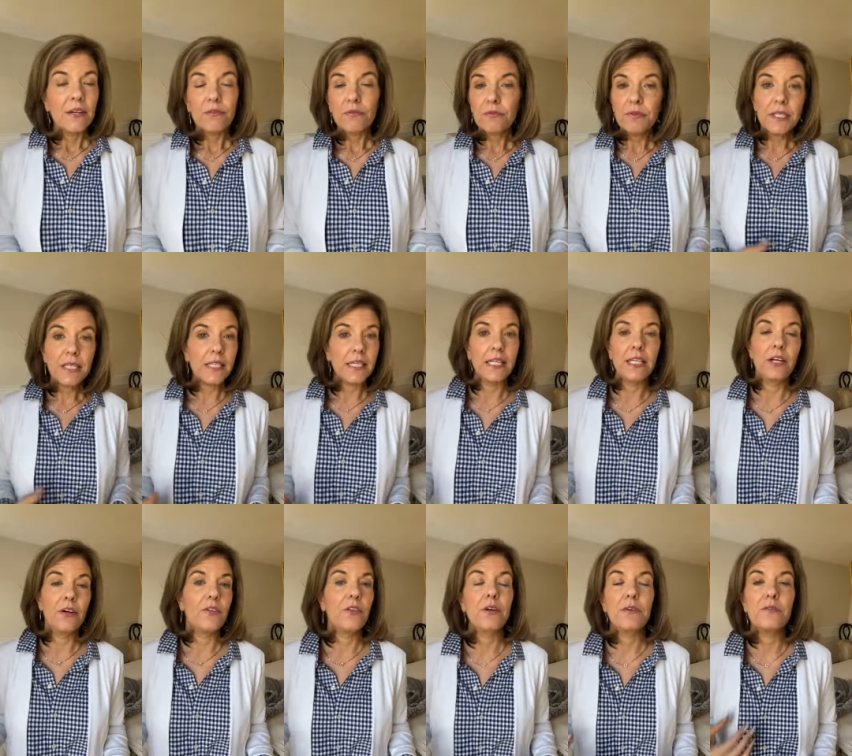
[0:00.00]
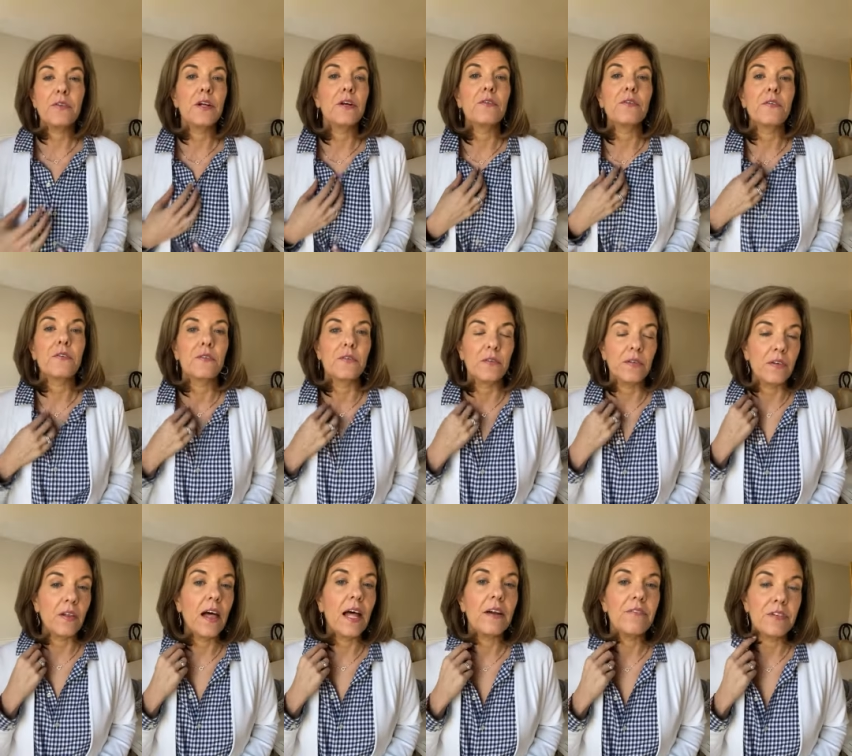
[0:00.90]
really, you know, there, there, a
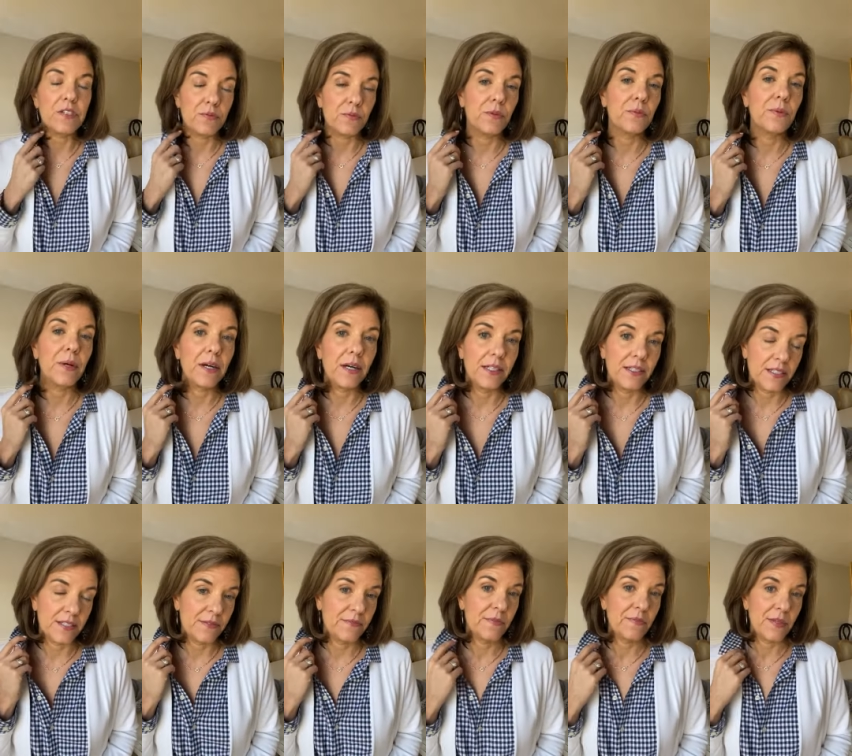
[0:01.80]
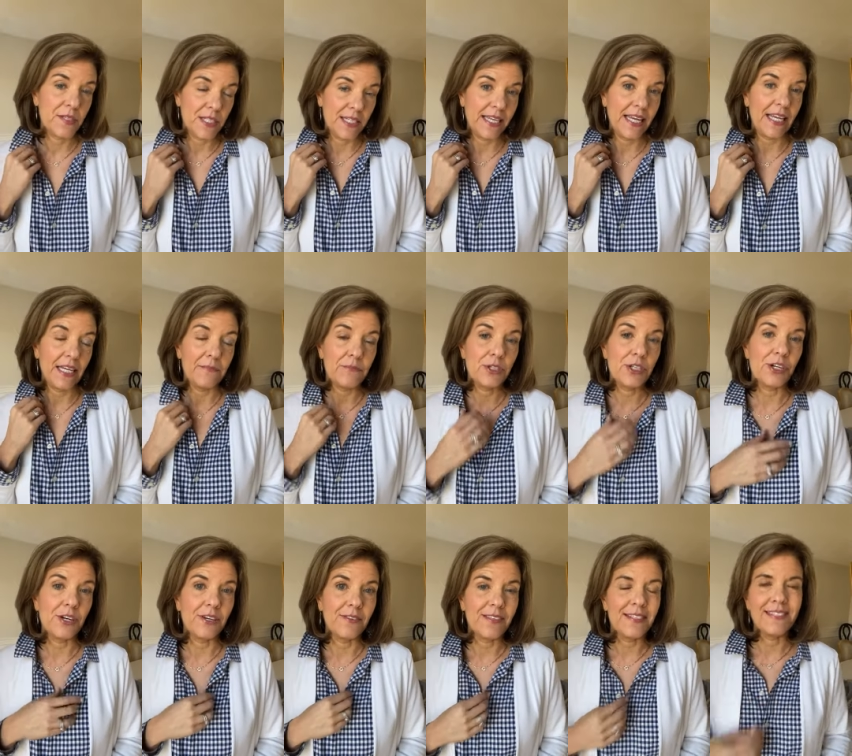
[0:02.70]
lot of us were wearing this, this gingham
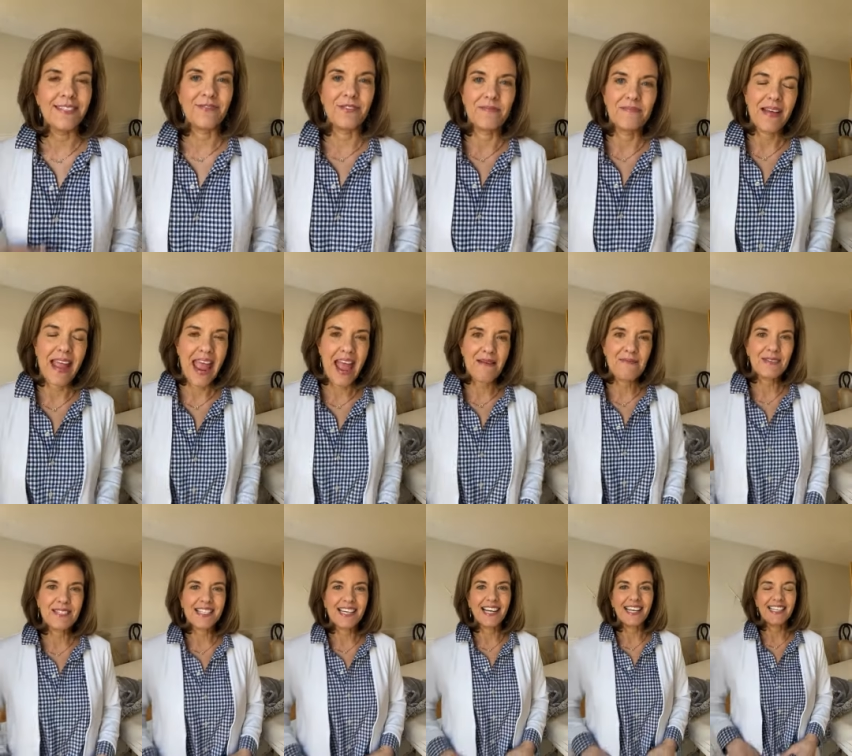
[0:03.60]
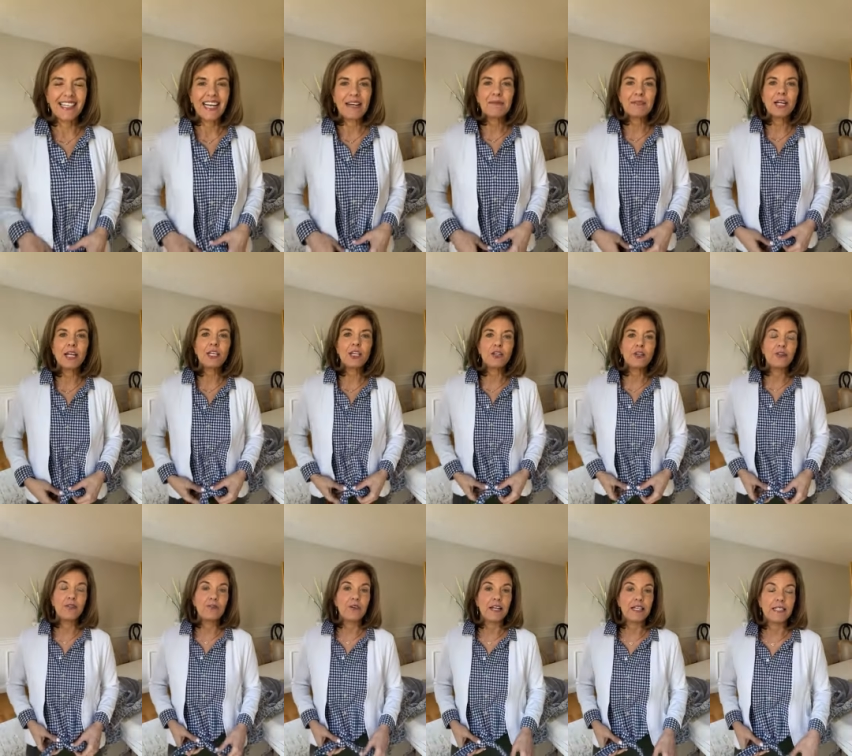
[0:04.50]
shirt. This is from Amazon, Amazon
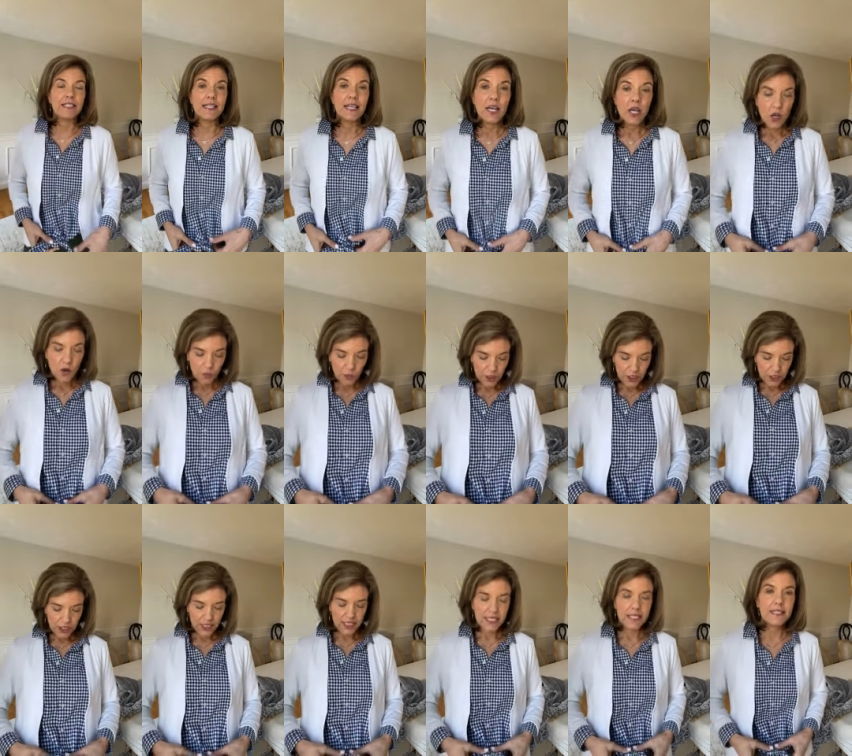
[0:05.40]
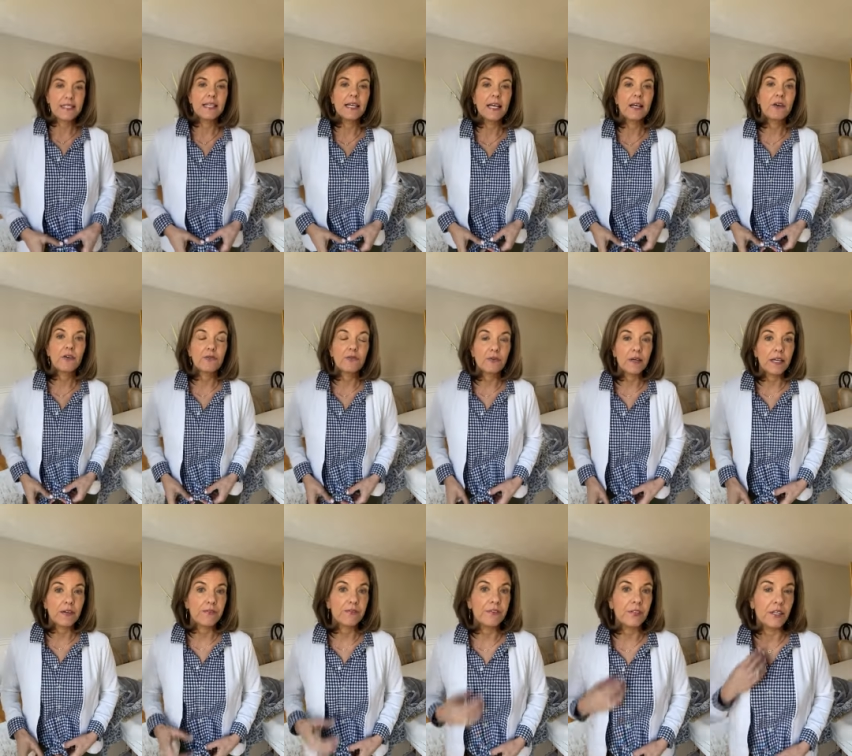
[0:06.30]
Goodthreads, which is a great,
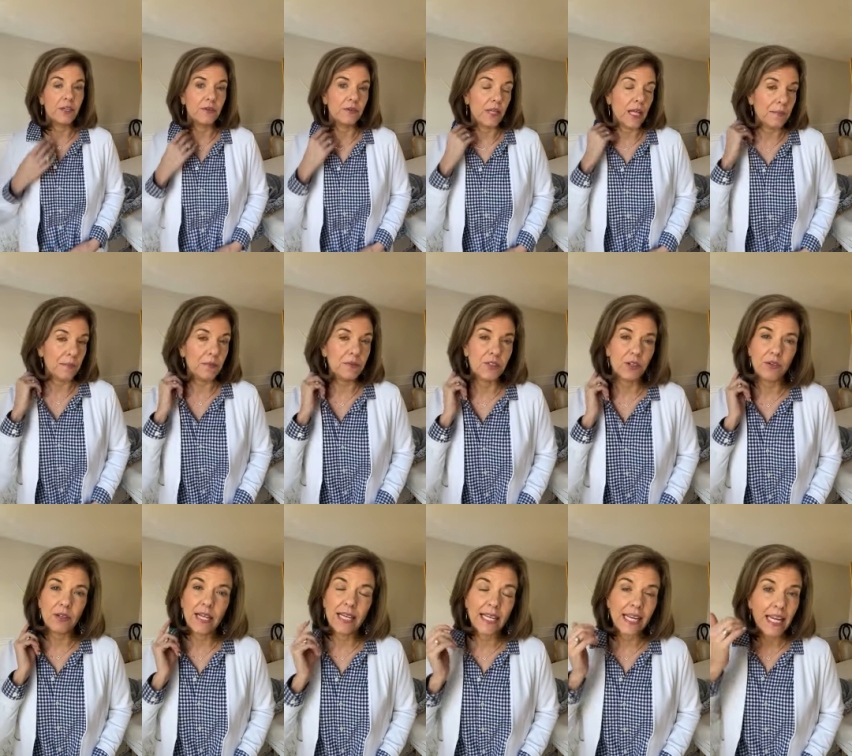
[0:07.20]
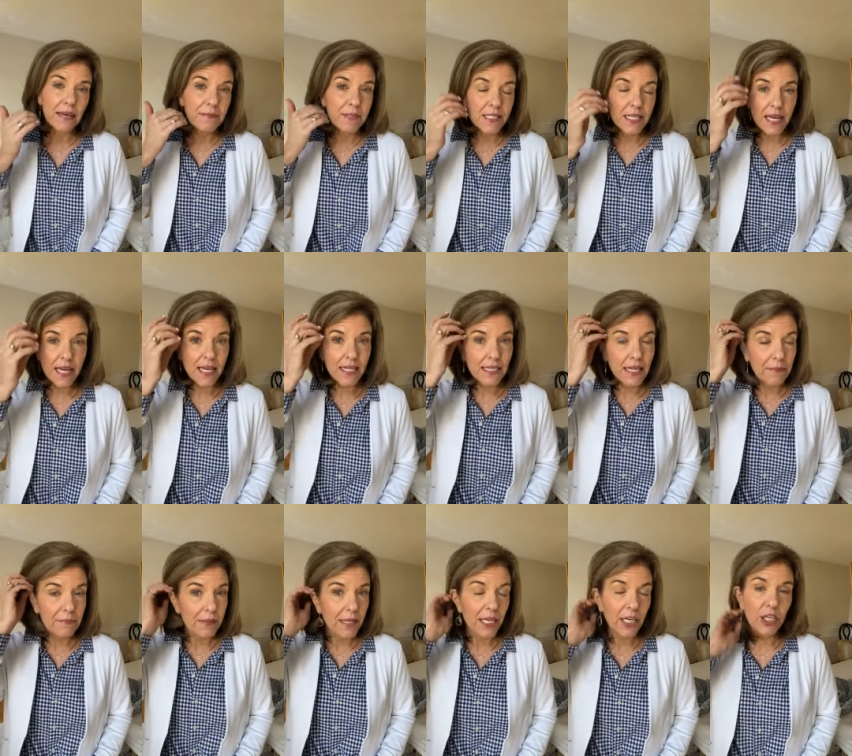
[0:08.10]
if, you know, a lot of people don't like Amazon.
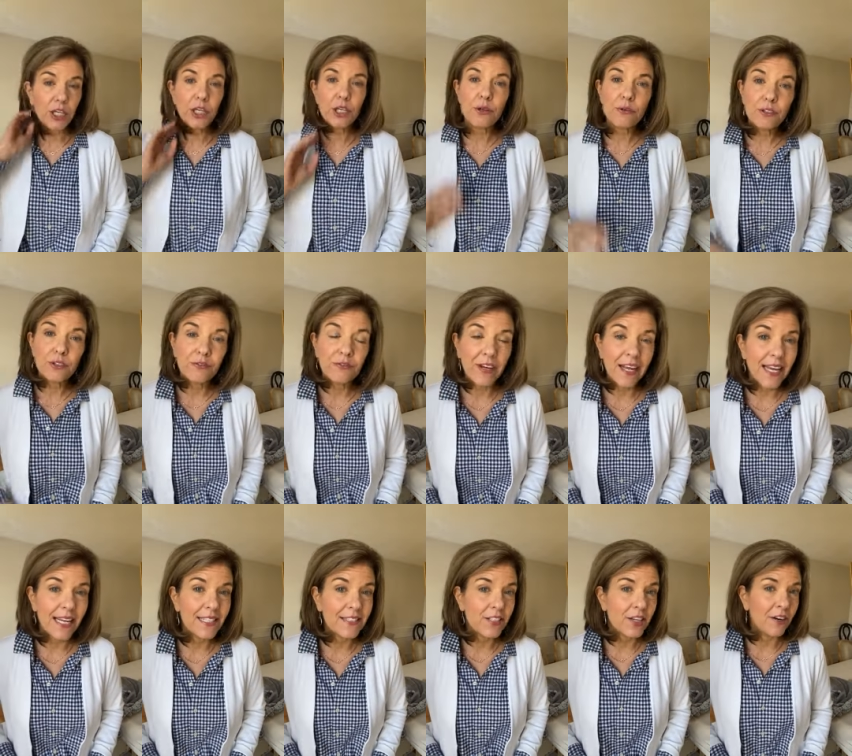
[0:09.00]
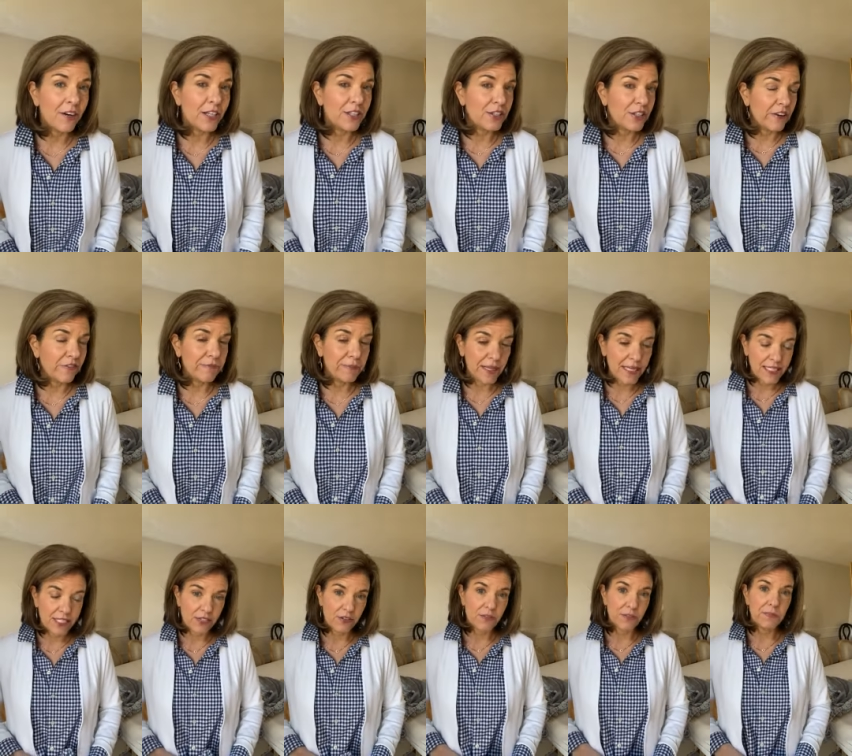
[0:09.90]
I'm not a huge fan. Sorry, Jeff
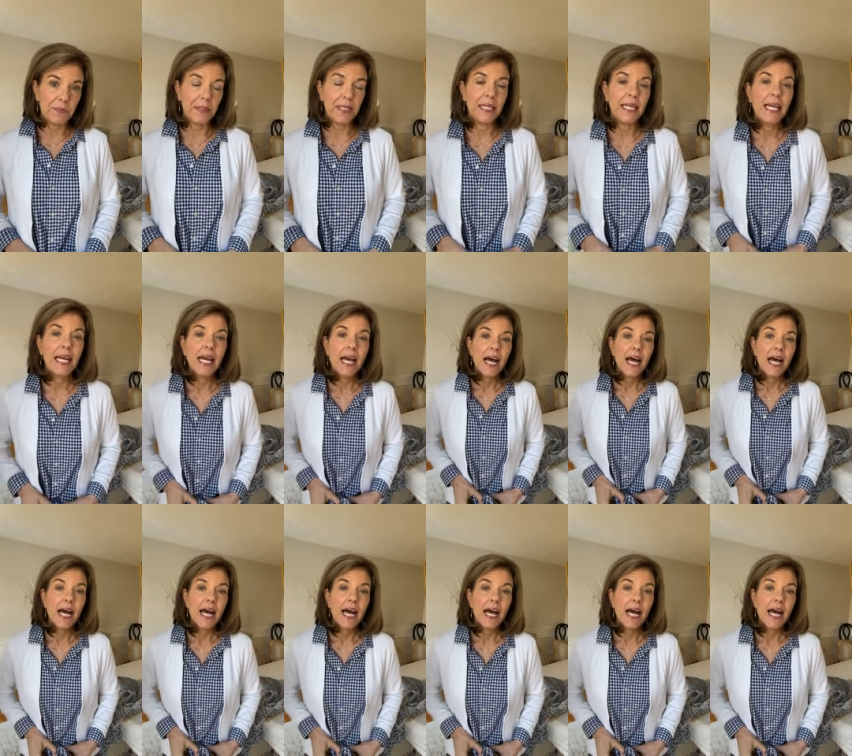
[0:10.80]
Bezos, but